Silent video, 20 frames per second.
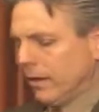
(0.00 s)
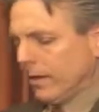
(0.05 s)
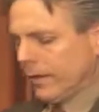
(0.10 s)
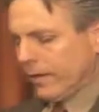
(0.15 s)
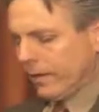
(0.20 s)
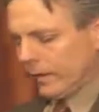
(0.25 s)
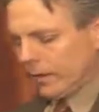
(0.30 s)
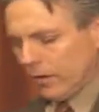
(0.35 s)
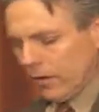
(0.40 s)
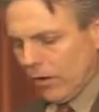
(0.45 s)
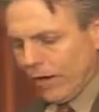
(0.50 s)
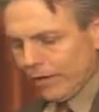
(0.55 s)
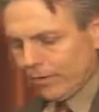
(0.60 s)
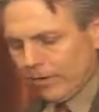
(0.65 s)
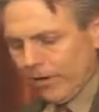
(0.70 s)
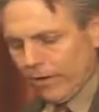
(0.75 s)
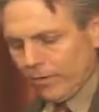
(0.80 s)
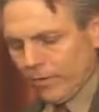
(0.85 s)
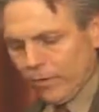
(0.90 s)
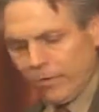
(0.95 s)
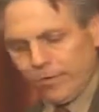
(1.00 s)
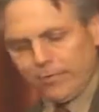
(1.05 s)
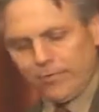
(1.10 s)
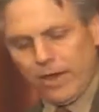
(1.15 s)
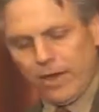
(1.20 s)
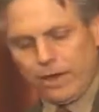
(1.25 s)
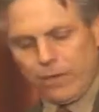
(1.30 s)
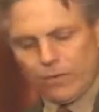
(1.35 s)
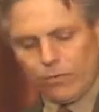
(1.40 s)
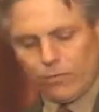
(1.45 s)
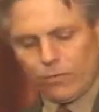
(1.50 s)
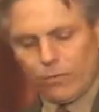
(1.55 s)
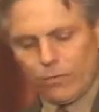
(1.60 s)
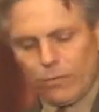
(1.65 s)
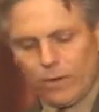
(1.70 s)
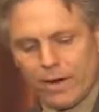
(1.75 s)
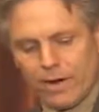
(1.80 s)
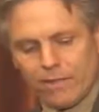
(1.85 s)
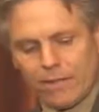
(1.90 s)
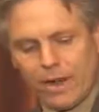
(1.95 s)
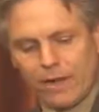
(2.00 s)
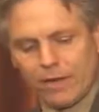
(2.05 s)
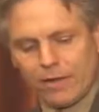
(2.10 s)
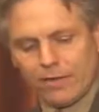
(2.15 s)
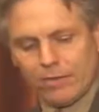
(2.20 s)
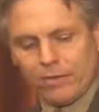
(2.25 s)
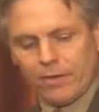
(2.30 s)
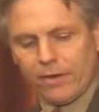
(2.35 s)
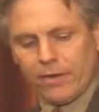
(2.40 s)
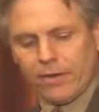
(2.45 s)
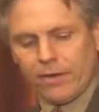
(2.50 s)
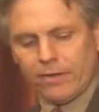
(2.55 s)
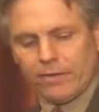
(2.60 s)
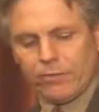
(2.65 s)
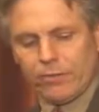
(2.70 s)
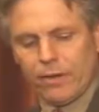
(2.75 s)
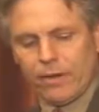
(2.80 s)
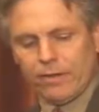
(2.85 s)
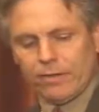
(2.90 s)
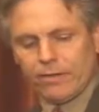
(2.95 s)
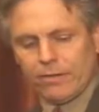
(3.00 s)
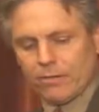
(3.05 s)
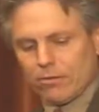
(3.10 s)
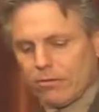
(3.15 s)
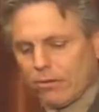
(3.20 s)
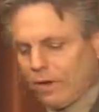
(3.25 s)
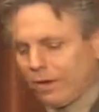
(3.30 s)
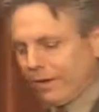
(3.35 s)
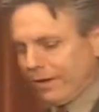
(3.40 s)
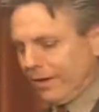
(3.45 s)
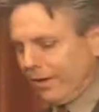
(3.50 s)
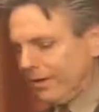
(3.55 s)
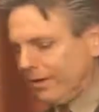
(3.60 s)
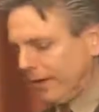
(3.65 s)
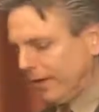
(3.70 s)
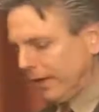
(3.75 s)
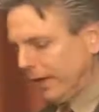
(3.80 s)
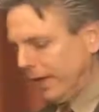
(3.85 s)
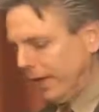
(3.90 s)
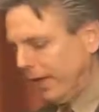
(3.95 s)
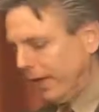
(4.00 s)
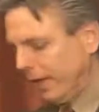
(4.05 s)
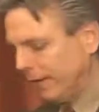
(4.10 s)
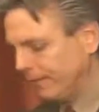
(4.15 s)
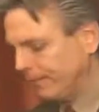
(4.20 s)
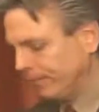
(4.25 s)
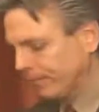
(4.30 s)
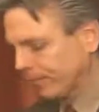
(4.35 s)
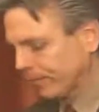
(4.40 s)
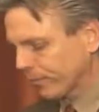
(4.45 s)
And so I'll try to sort of take you through what my experience was as quickly as I can.